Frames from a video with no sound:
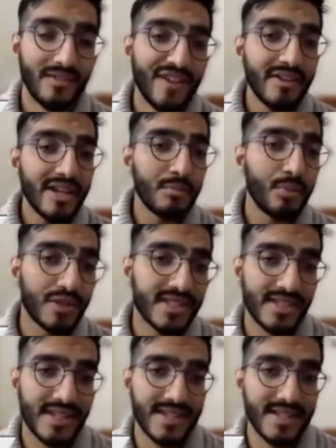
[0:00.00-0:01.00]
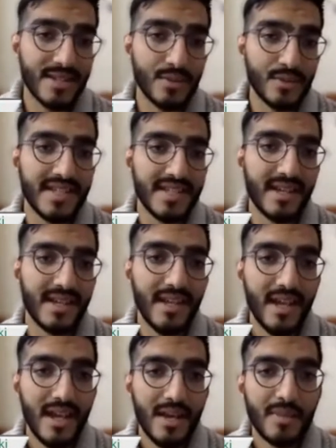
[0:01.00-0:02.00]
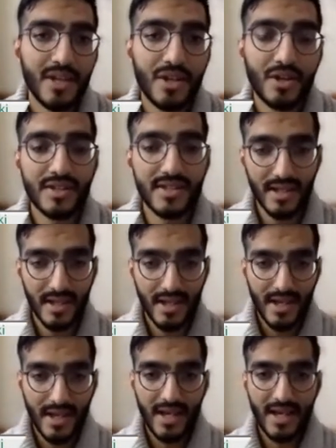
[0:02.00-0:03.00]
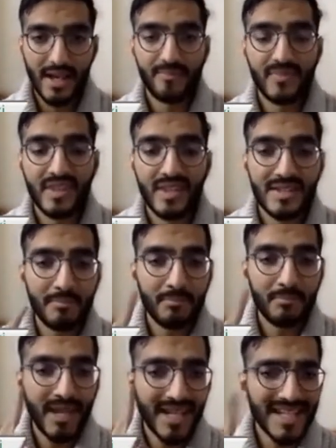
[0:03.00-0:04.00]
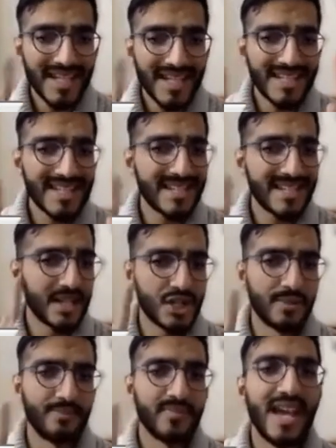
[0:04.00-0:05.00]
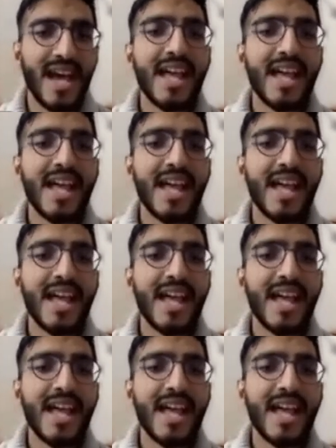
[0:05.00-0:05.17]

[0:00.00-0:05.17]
Very important lesson, we said, because there's a clear distinction.